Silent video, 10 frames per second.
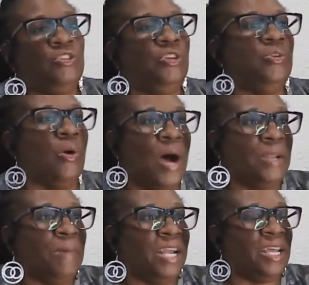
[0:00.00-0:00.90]
So you go
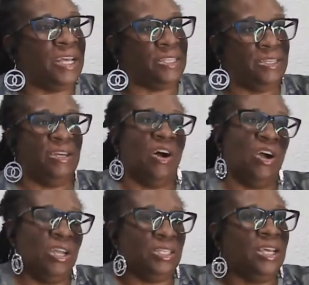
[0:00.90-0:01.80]
out and buy the SD
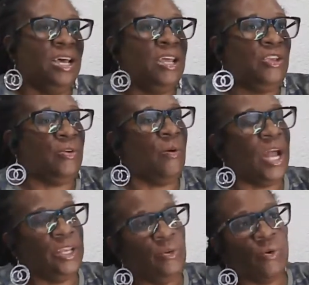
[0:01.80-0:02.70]
cards. You
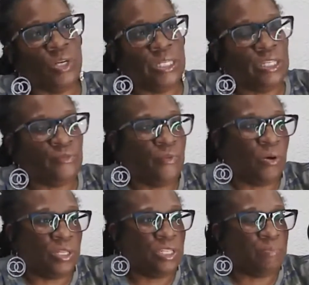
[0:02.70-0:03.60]
go out and you order this
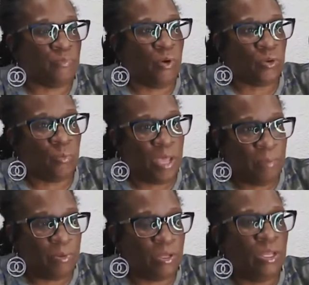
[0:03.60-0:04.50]
photo
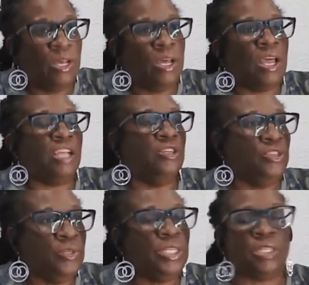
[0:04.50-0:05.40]
paper, and you
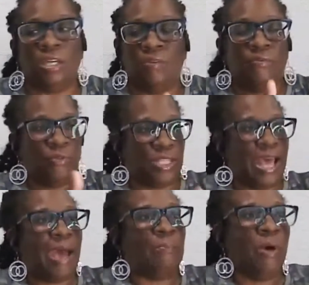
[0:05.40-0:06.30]
do this stuff for
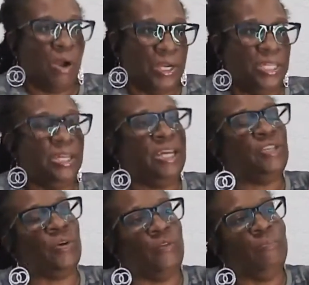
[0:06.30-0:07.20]
that party.
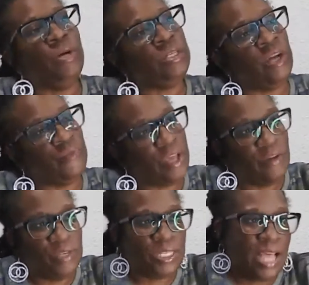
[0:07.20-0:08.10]
So if you booked up for
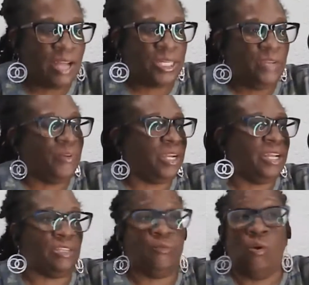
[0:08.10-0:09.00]
every Saturday for the
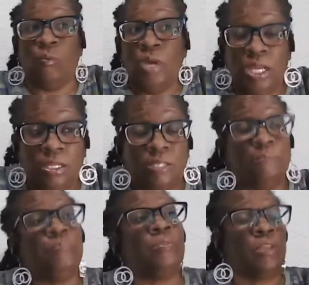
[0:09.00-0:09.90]
next 4
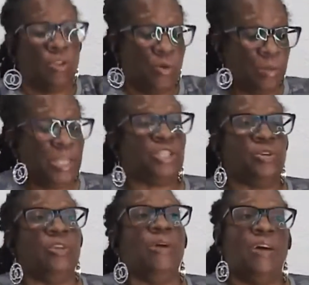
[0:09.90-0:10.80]
weeks, you want to make
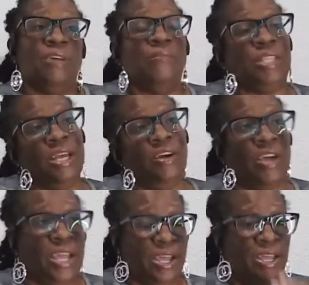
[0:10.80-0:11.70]
sure you have everything
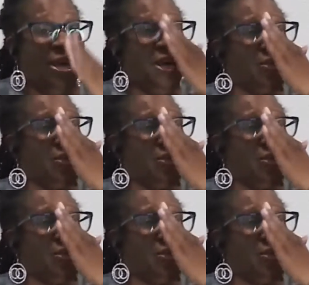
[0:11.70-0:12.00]
on hand.